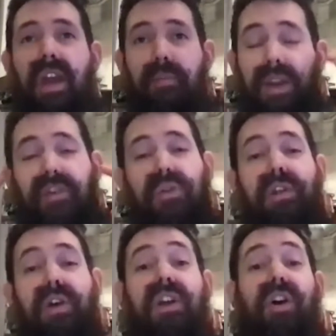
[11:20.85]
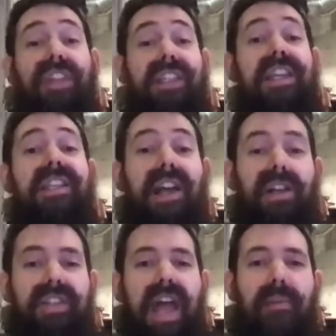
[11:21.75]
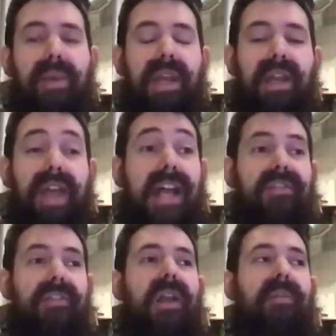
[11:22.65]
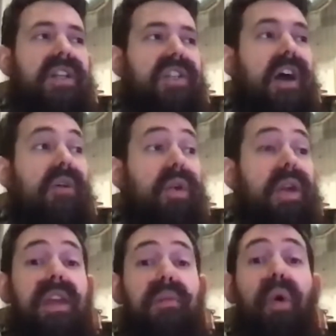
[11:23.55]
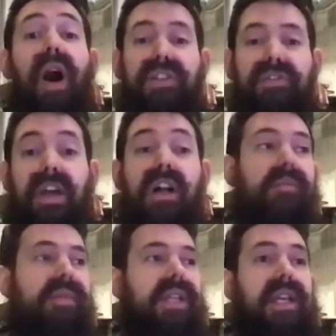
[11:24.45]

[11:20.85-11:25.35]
But if you look at all the details happening, that's very much how we watch films,